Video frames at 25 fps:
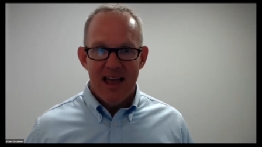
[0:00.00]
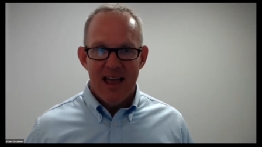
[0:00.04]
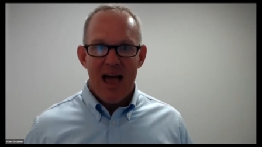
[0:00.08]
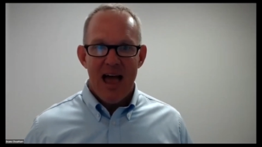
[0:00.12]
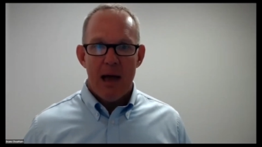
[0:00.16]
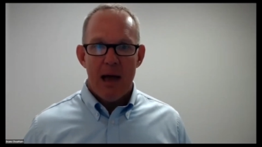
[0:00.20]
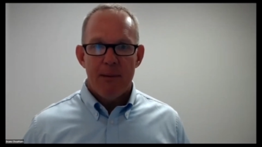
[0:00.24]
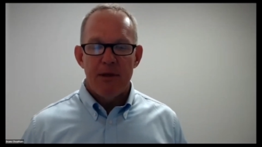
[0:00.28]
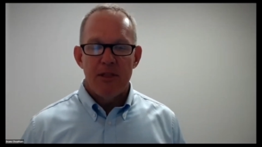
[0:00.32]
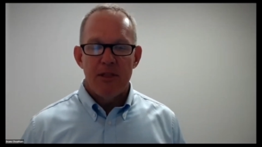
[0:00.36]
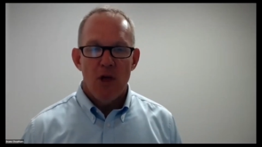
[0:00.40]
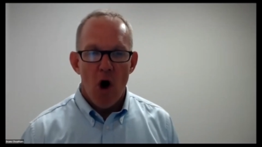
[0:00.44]
I
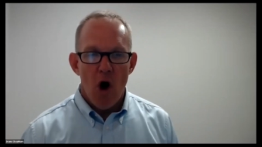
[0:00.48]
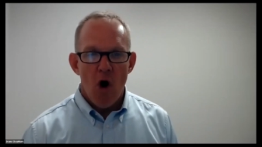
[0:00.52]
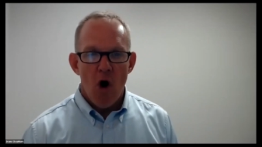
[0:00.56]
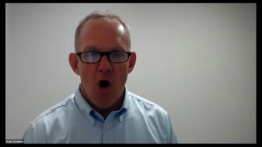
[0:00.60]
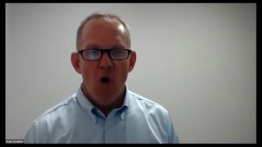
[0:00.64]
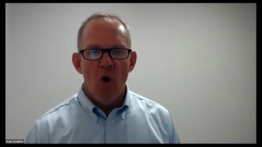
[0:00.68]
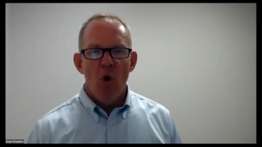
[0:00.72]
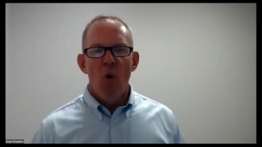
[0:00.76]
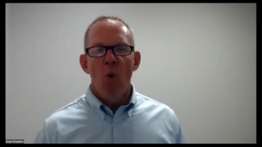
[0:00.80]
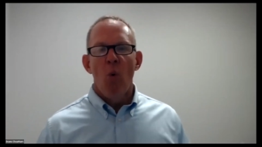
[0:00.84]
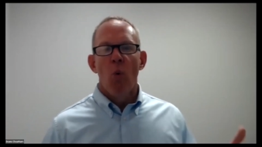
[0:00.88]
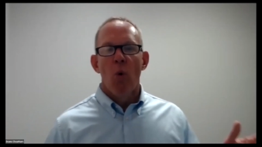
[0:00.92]
mean, the
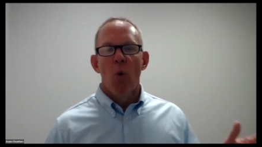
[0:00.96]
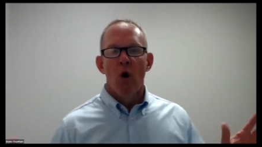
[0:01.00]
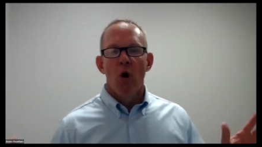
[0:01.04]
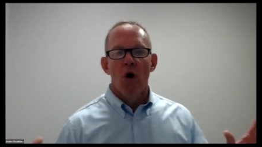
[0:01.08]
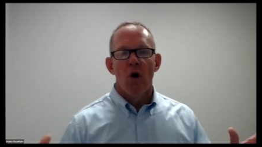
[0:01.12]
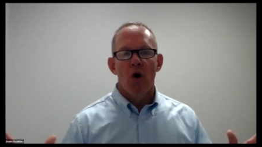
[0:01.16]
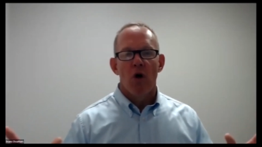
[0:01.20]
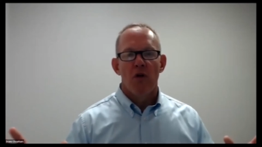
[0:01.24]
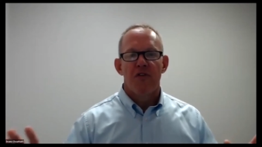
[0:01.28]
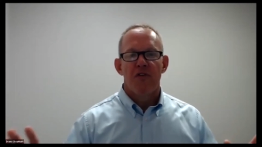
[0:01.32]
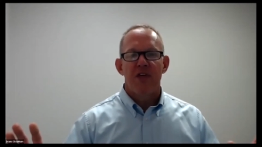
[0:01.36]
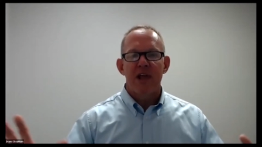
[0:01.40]
whole
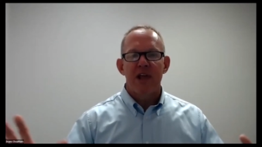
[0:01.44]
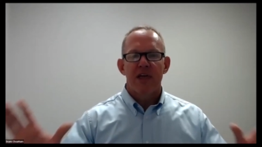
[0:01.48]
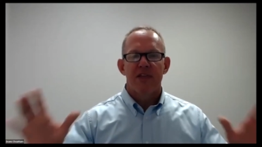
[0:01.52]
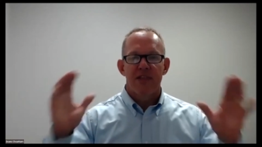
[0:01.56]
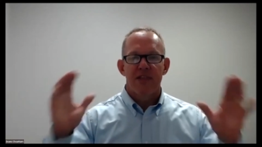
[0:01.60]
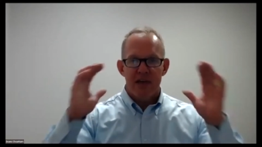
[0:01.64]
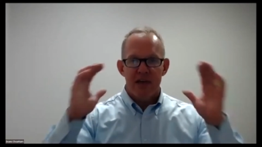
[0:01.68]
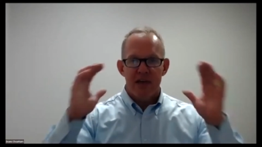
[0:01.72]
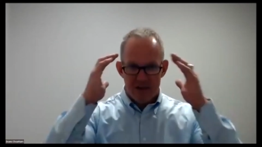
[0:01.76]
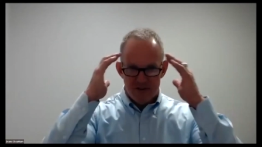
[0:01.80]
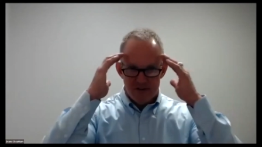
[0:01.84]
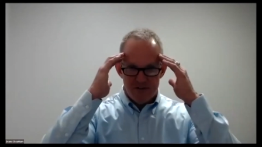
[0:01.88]
world, think of
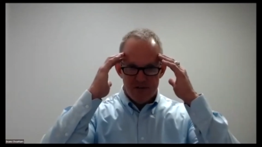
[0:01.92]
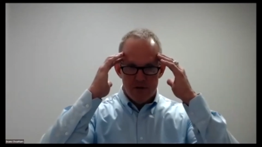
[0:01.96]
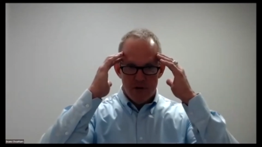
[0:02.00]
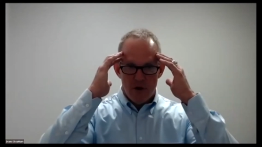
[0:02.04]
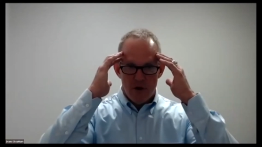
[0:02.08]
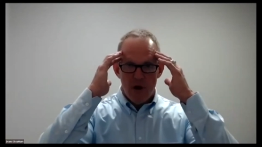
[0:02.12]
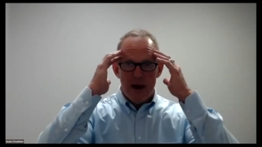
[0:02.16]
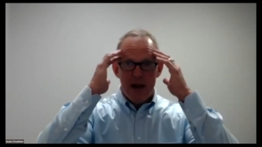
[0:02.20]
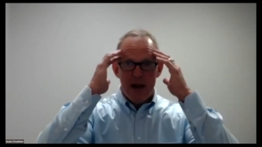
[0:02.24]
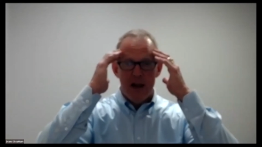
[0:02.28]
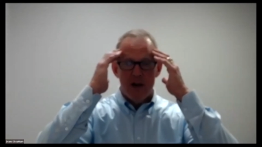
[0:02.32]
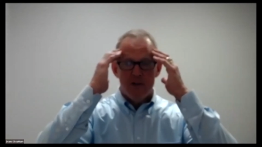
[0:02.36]
this. All
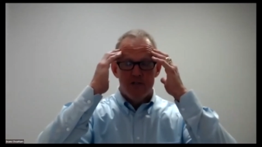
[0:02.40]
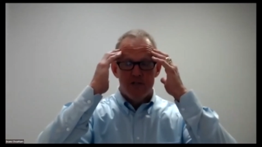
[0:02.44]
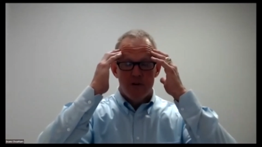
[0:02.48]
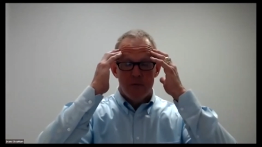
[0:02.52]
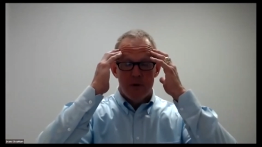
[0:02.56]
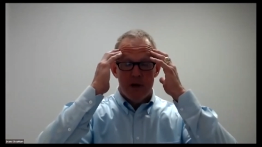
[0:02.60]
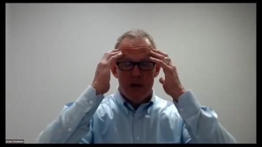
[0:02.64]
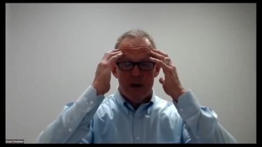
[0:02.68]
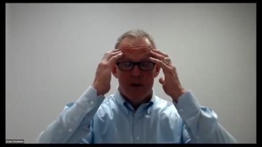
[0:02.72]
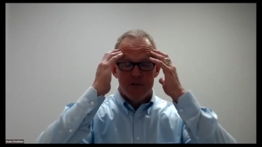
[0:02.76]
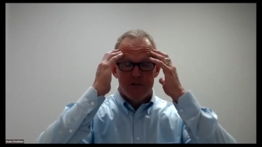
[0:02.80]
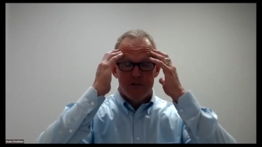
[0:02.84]
right, here's
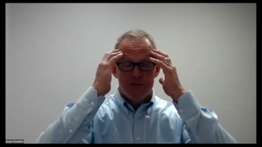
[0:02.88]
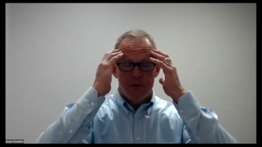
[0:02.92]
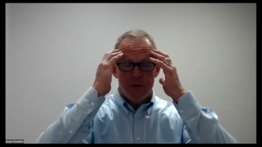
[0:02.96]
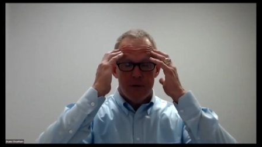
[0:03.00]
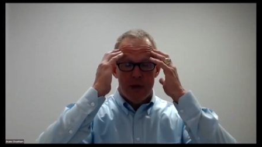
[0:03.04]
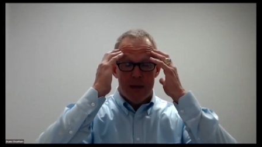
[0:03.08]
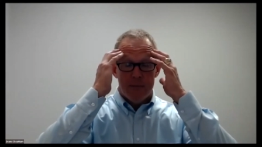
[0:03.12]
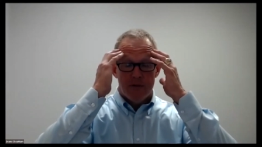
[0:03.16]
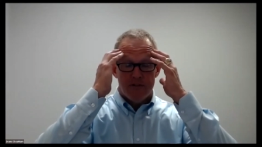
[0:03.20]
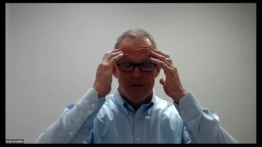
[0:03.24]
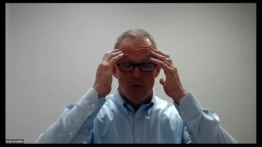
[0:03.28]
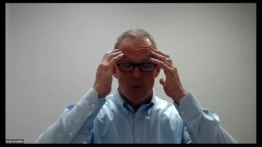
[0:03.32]
the
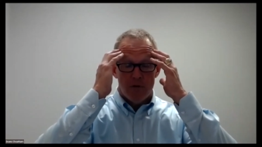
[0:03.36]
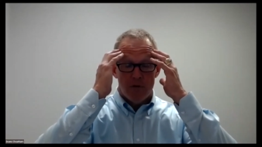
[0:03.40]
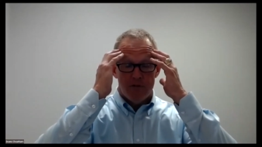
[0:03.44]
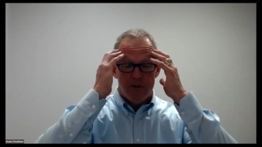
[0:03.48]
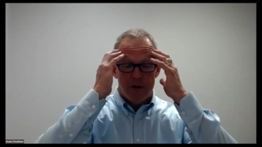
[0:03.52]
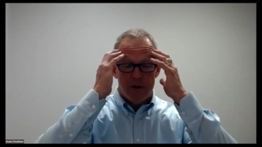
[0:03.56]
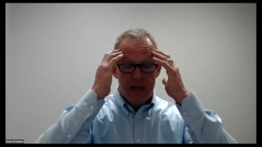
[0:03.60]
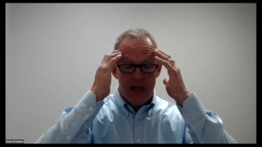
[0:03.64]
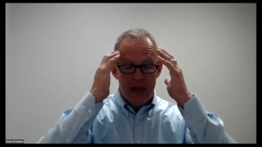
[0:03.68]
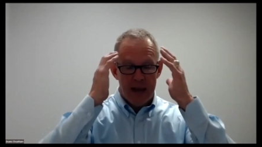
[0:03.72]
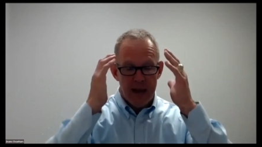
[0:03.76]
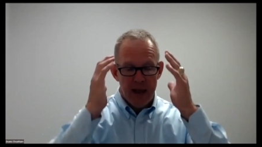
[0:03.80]
image I want you
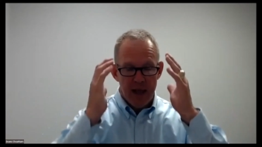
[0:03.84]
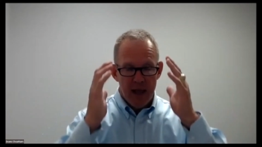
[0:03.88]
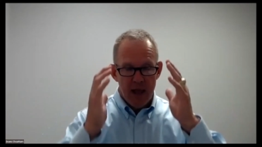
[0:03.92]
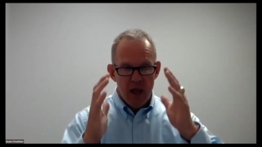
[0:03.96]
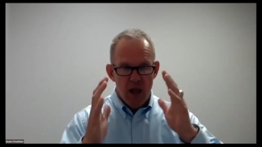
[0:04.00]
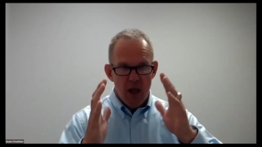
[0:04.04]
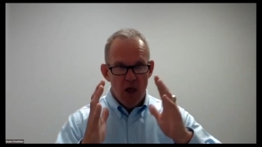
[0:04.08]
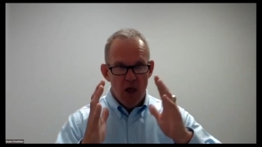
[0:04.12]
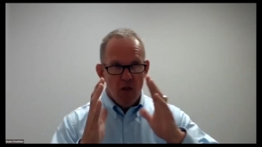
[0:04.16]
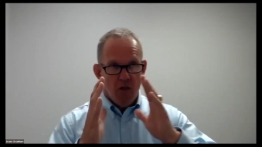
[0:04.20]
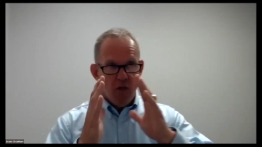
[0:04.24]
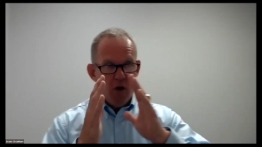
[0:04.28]
to get.
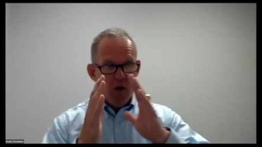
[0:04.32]
The